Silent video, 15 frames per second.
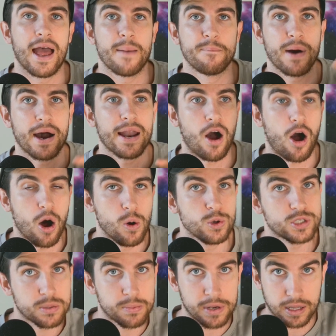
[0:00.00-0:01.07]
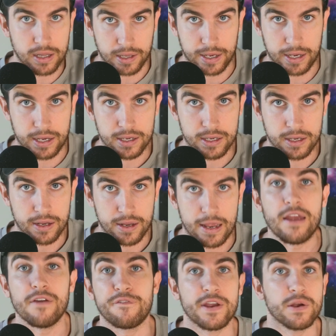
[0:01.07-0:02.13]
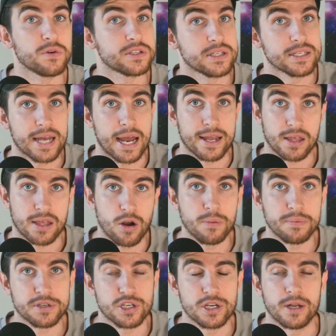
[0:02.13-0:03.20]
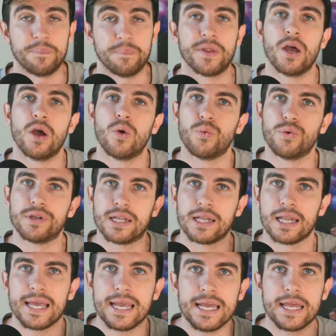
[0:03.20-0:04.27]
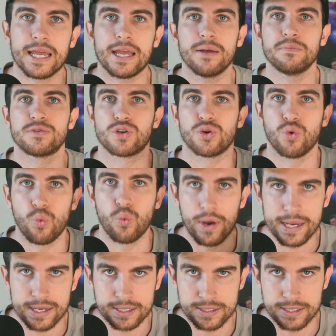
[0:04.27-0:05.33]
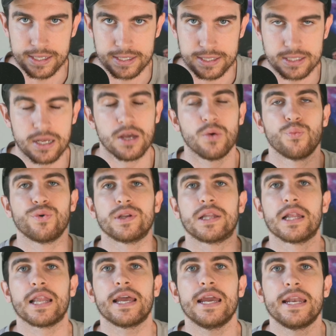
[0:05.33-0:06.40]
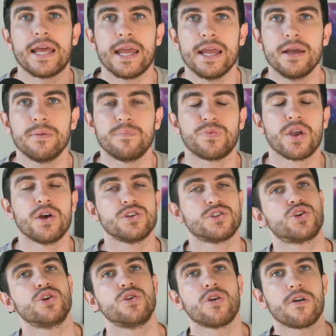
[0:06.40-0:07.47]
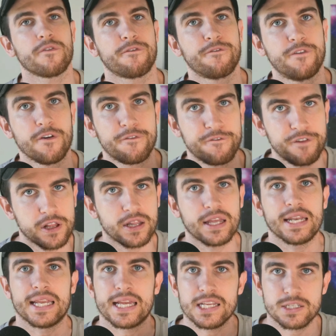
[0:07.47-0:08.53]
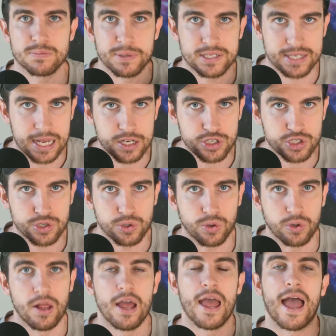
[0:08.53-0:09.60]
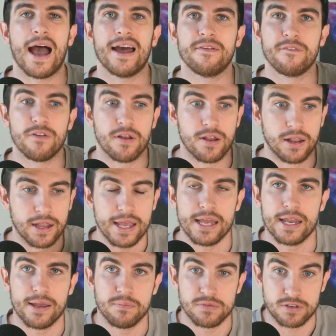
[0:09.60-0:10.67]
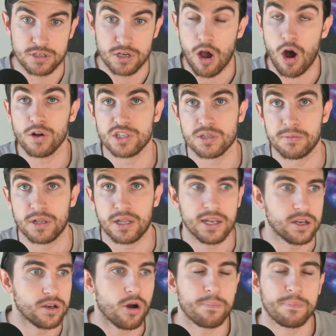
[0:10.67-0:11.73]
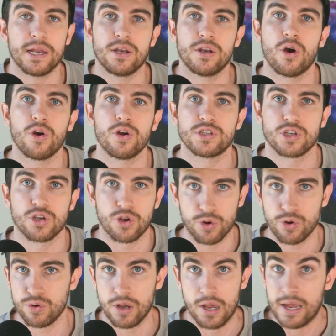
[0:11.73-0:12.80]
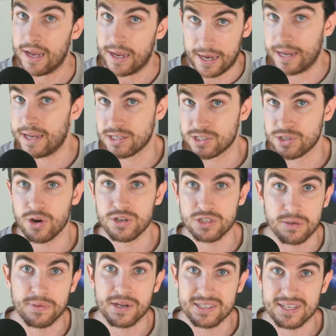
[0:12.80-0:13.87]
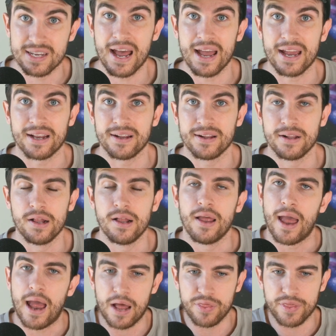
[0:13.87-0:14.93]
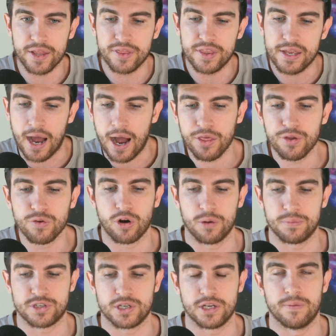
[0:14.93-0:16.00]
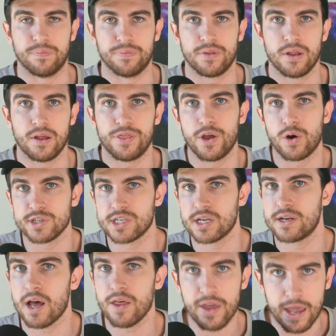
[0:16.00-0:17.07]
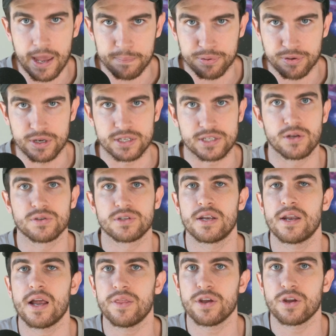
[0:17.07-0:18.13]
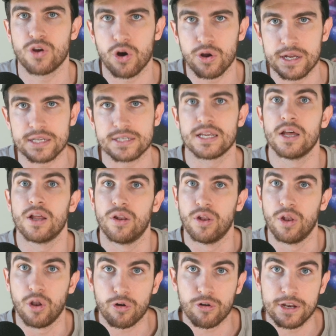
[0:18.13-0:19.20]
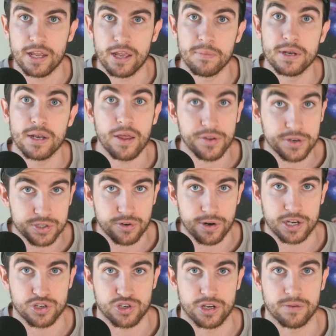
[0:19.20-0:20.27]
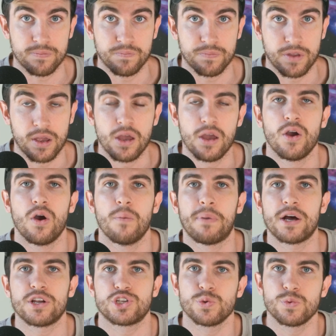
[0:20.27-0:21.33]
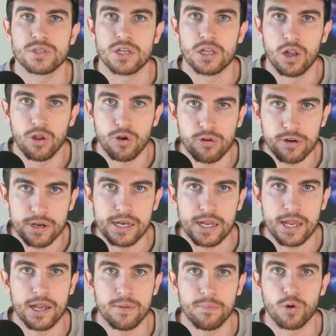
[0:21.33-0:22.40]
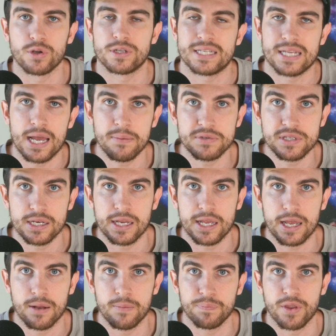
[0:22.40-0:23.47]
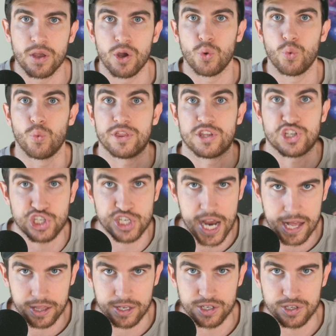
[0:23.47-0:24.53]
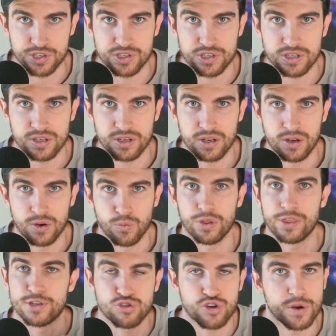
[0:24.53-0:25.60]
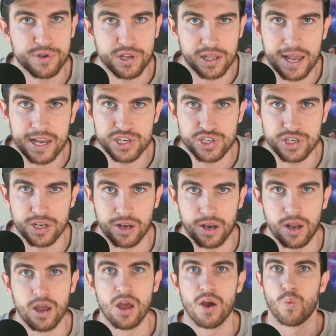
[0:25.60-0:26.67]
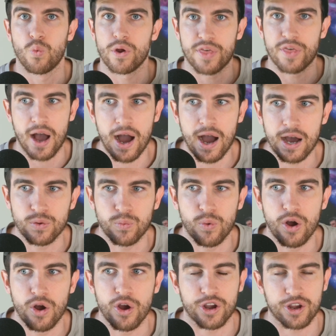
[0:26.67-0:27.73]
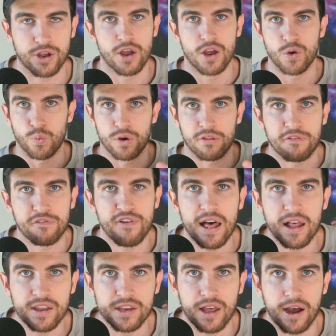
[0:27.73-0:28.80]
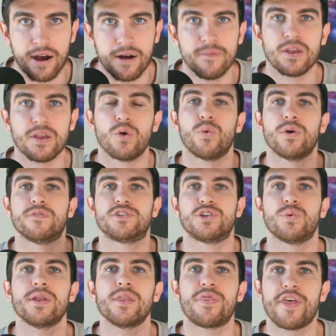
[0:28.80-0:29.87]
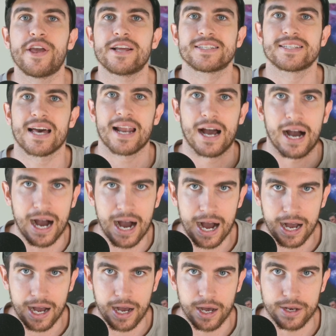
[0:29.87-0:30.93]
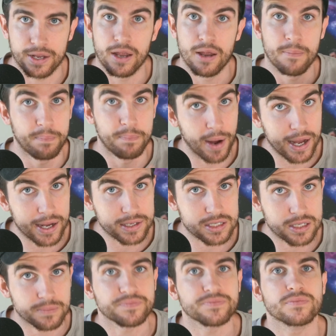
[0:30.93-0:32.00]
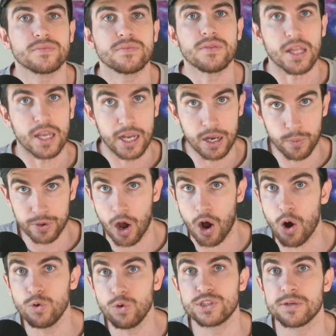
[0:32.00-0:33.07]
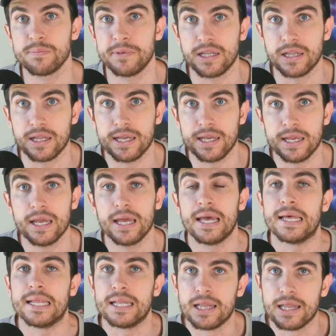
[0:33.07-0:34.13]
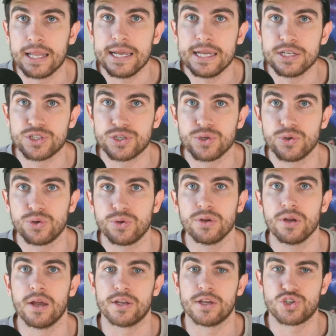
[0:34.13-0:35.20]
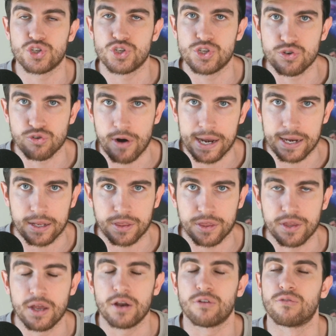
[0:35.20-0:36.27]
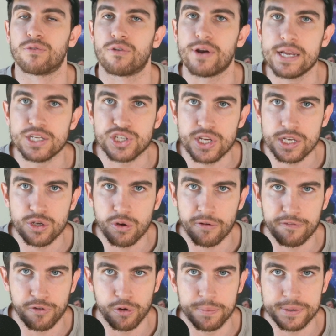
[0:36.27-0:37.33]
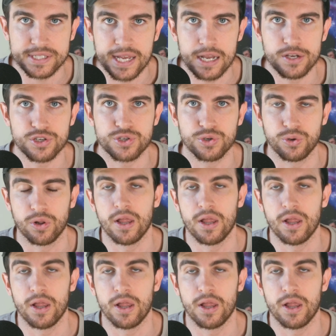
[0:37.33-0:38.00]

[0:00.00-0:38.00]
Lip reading: But ultimately, if he was to take that option, would lead him to weakness, would lead him to not fulfilling his potential, and lead him to ultimately not be known to who he is known to be today. And then the other option, there was another empress, there was another goddess luring him another direction, but she was luring him or tempting him with challenge, with tribulation, with hard work, with failure, with doing things that are hard, but it would ultimately lead to strength, reaching your full potential,